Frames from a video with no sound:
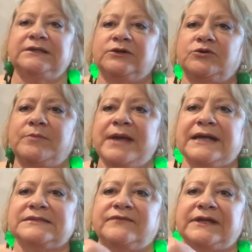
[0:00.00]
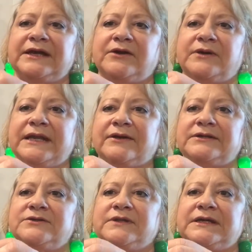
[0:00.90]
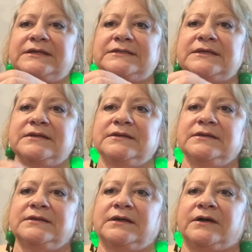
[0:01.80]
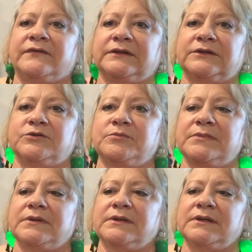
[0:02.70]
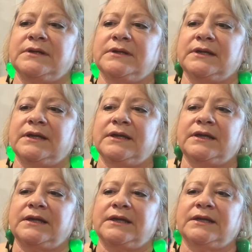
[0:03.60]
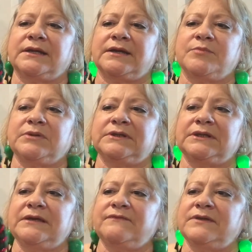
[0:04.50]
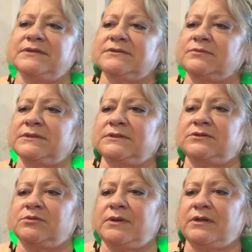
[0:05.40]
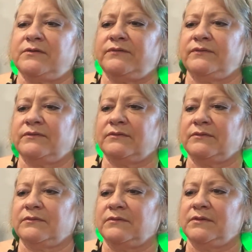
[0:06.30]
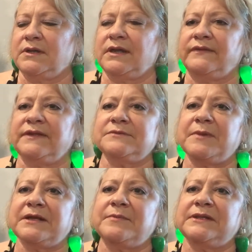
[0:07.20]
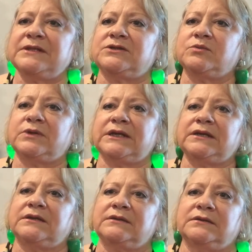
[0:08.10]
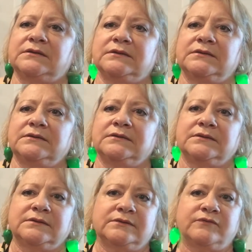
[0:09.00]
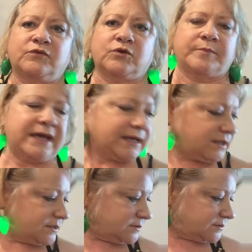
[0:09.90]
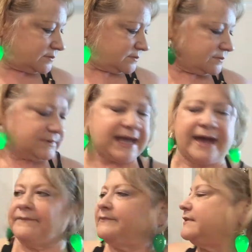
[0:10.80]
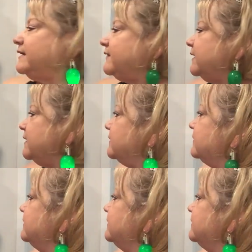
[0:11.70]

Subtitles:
Loom has a video on how to do these on the loom. And I believe this was the 12. This might have been the 24 peg. Yeah, I think.